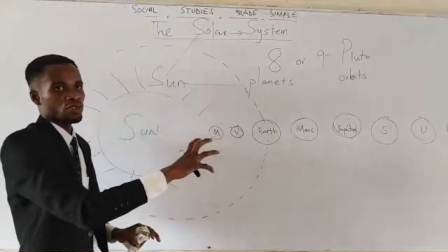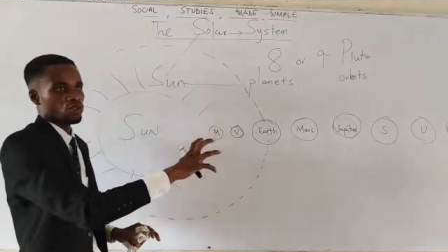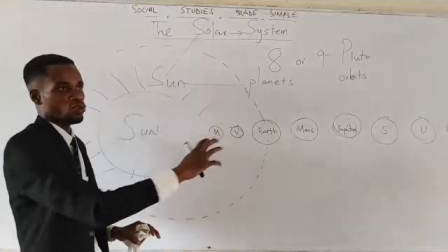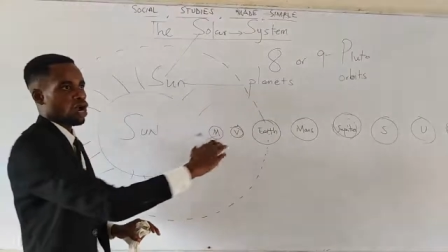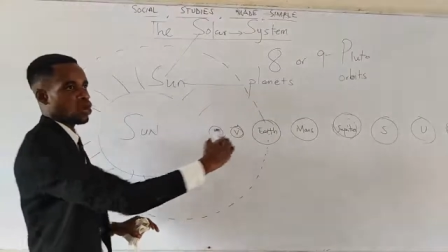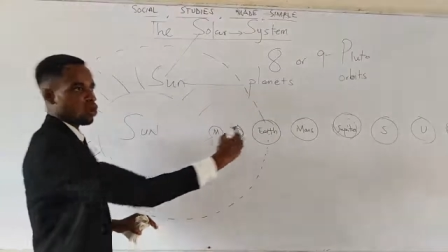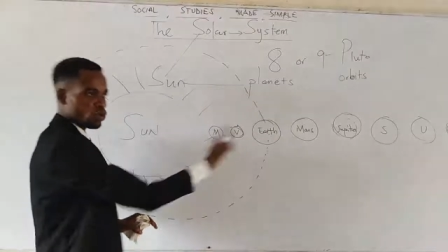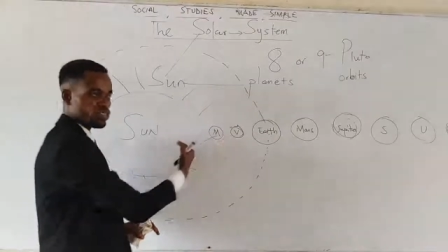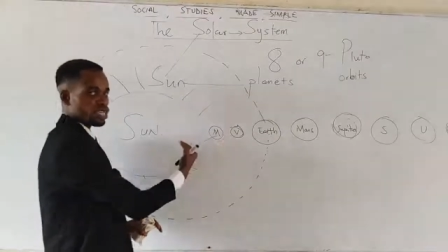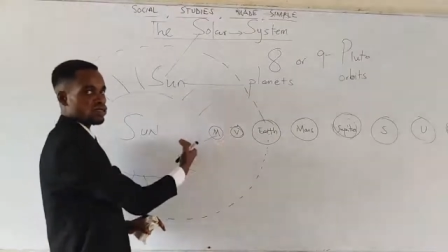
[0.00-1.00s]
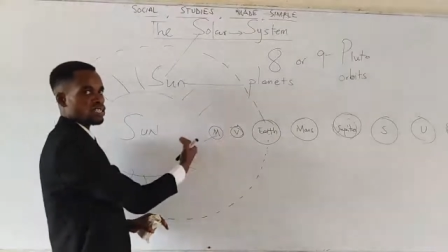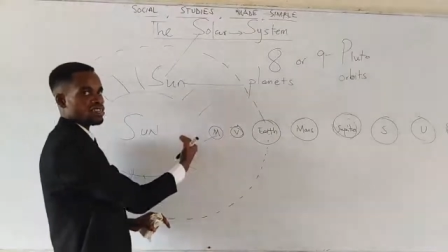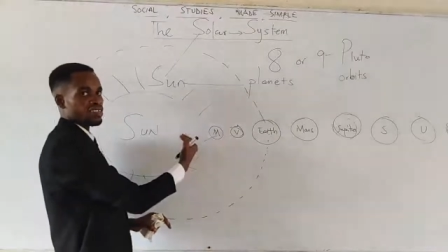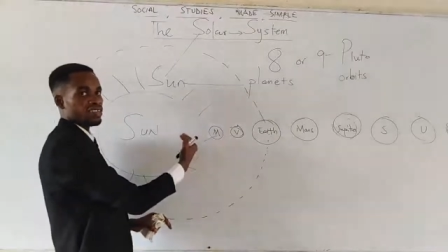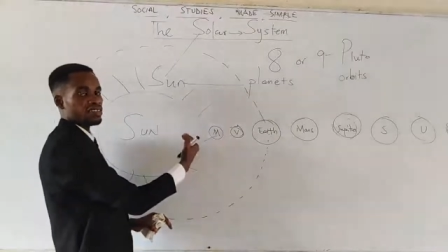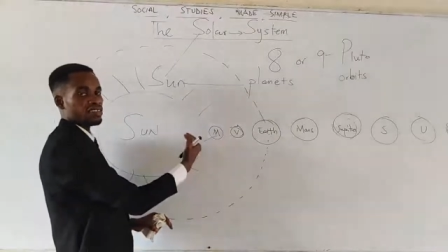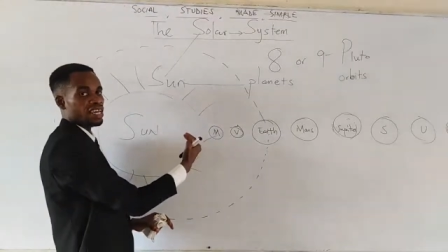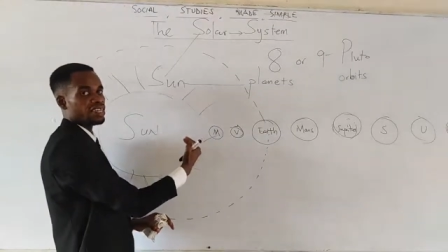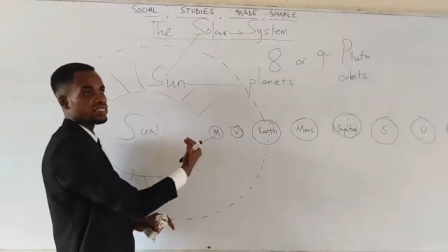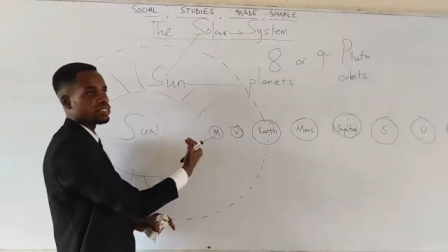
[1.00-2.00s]
So you are closer to the sun's
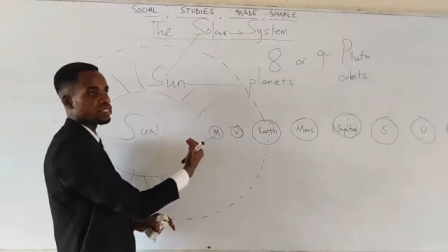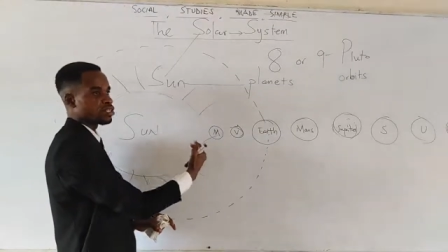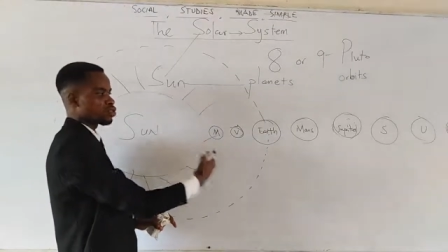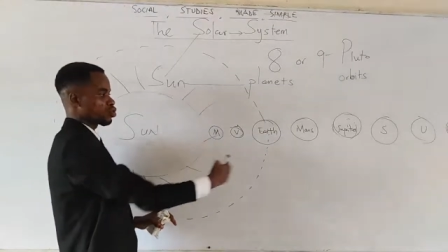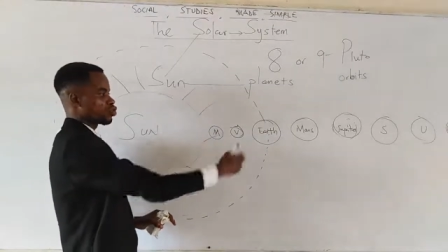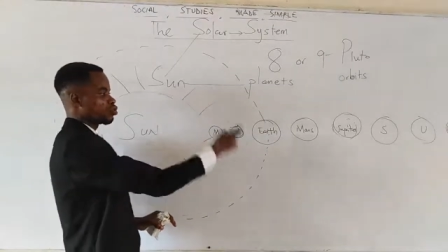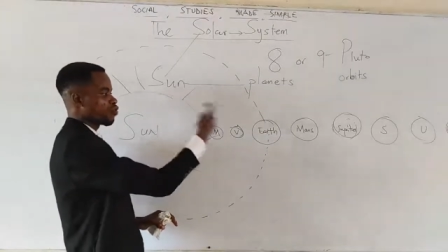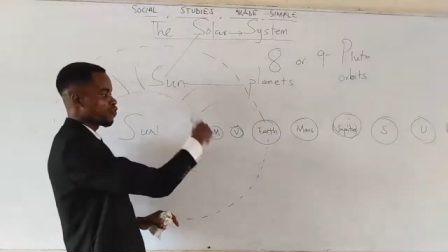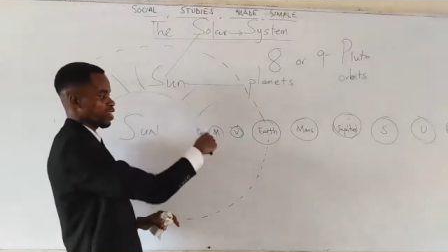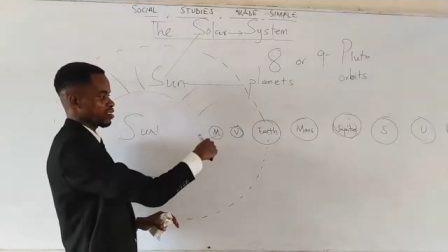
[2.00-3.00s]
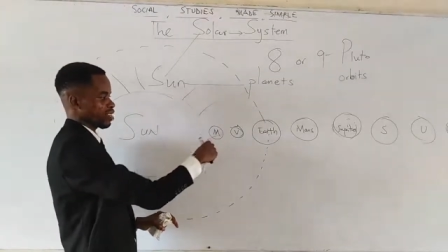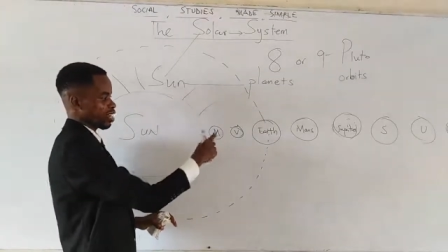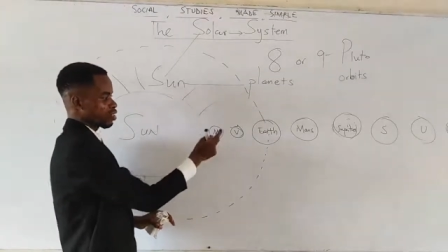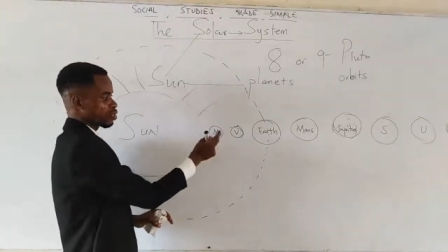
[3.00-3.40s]
energy, so you move faster.